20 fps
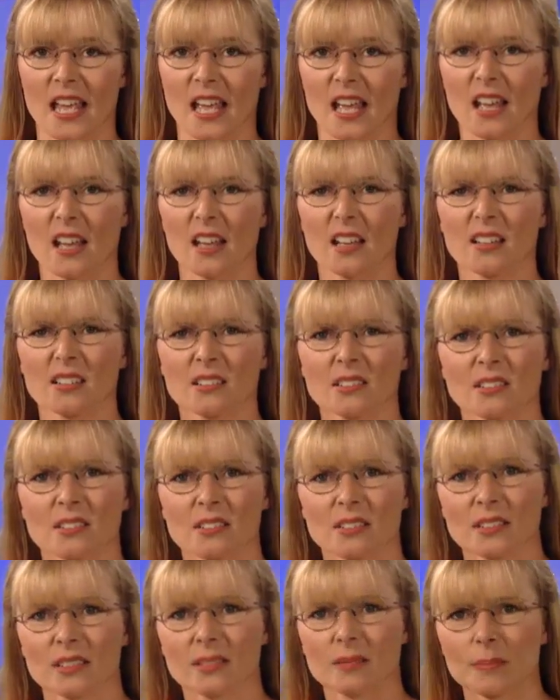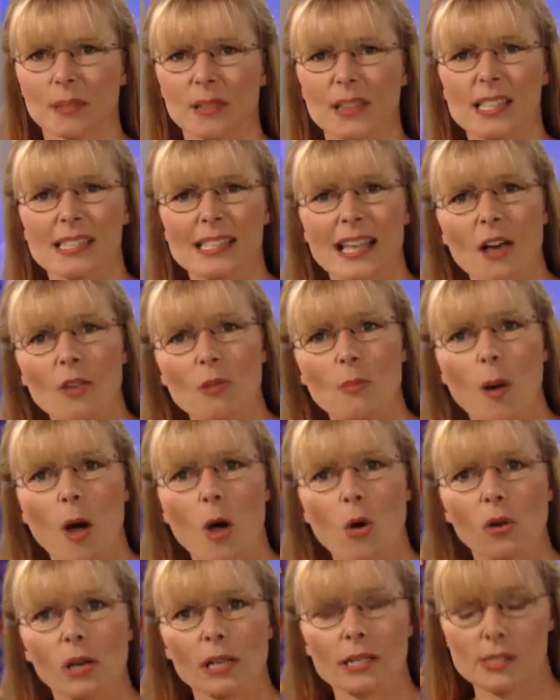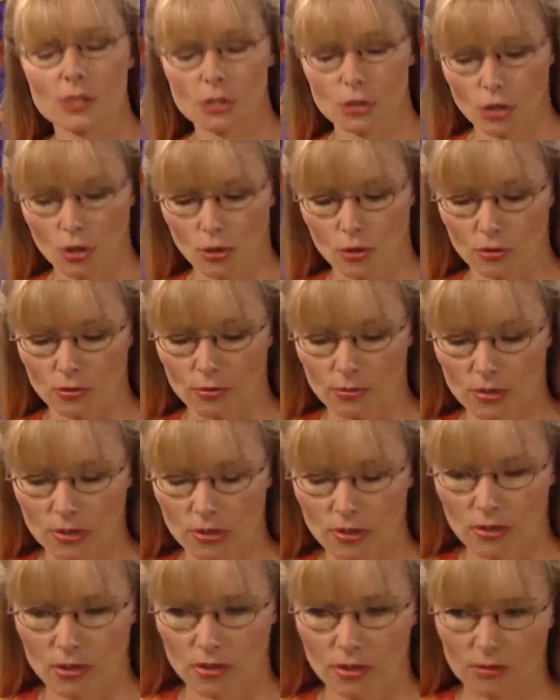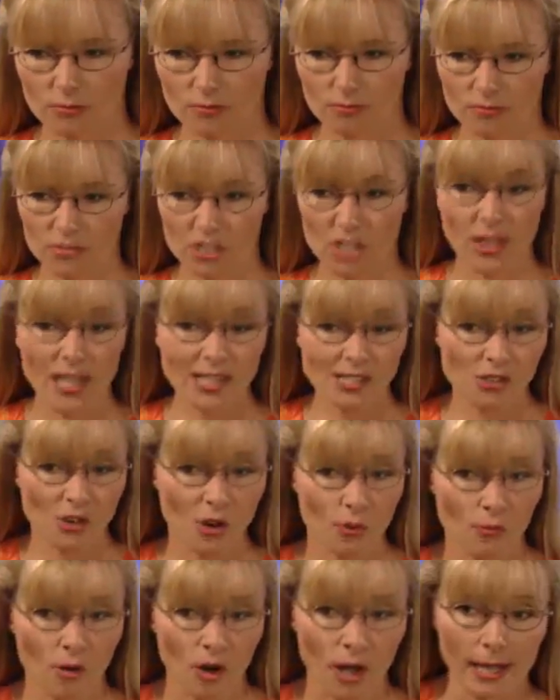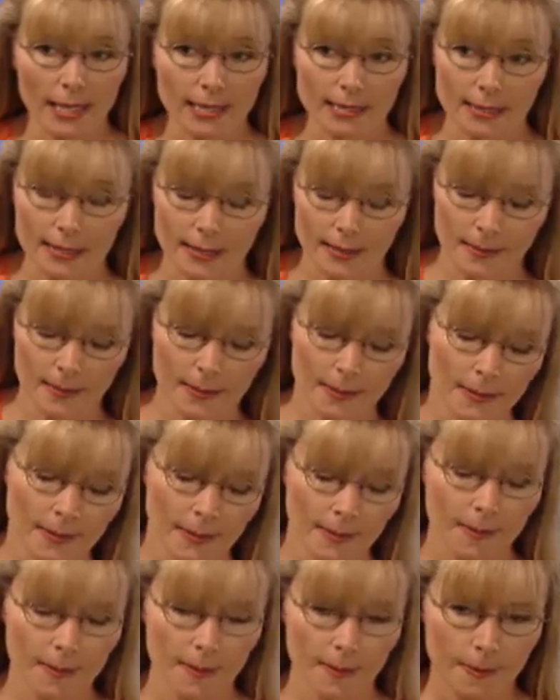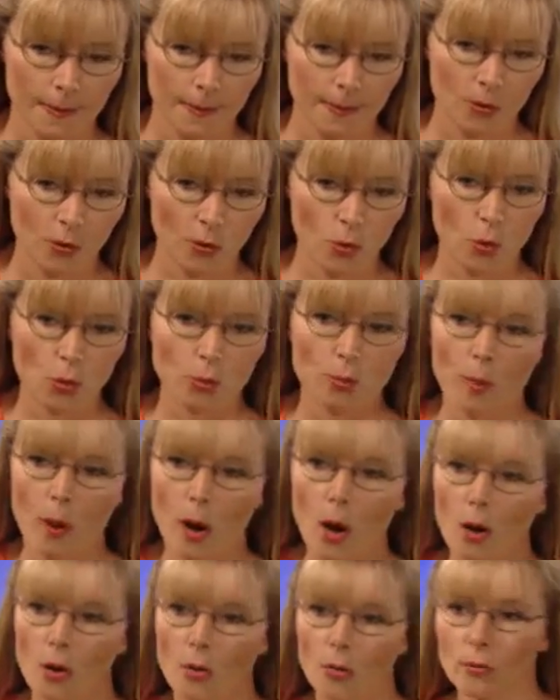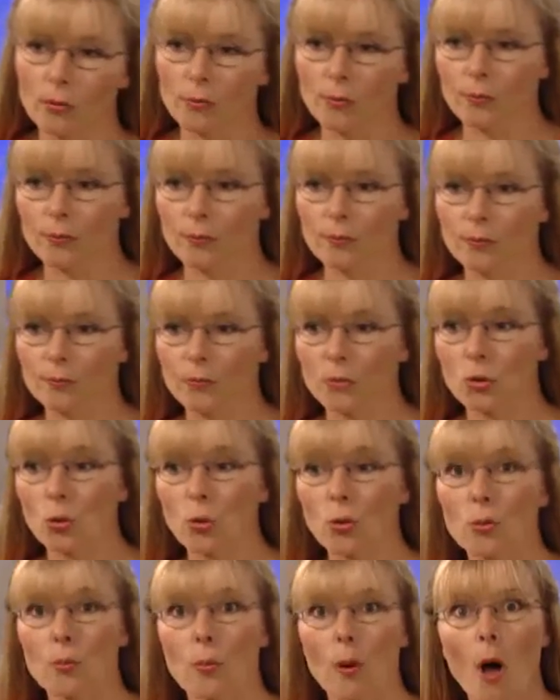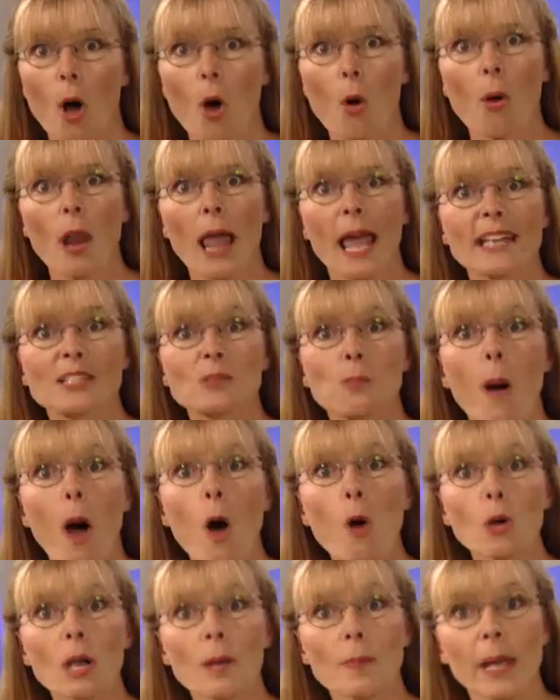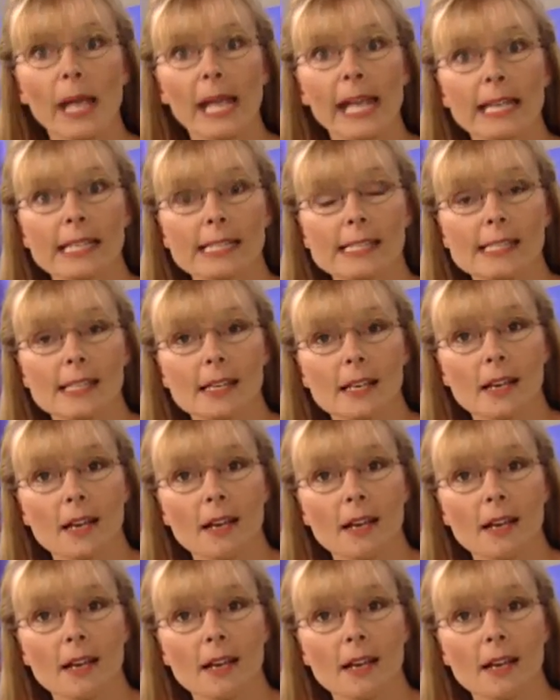Oh, but the South Pole is too, so that's not right. North Pole has polar bears,